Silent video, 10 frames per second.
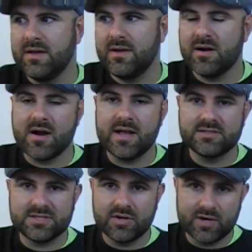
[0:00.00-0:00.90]

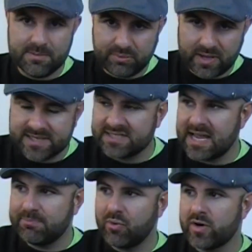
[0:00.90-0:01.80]
Alright, so he plays
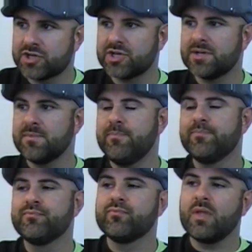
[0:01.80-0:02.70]
that portion,
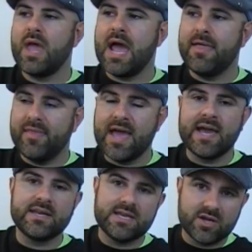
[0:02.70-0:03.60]
and
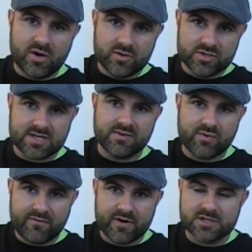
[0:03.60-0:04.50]
then he goes and
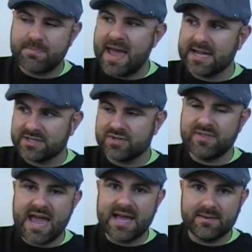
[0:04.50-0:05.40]
reverts back to
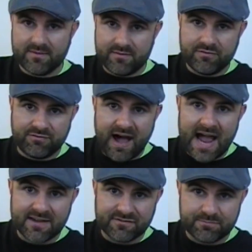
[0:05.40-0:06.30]
that
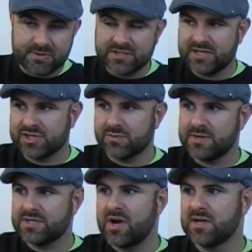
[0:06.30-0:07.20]
5 position
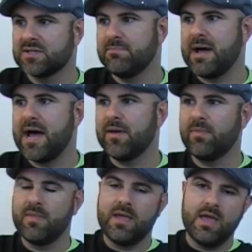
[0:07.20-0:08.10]
we talked
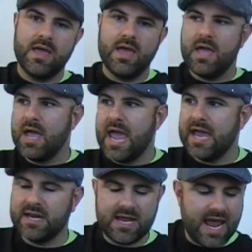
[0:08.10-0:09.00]
about.
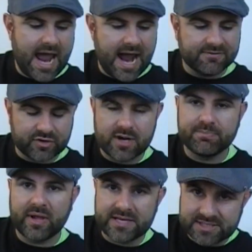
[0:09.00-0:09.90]
And after he
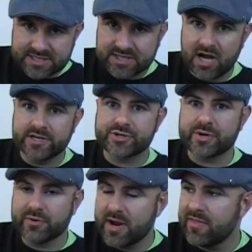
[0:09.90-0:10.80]
plays this
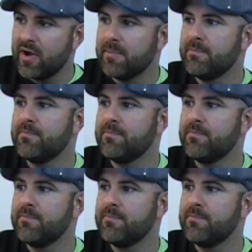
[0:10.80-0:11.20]
country rhythm,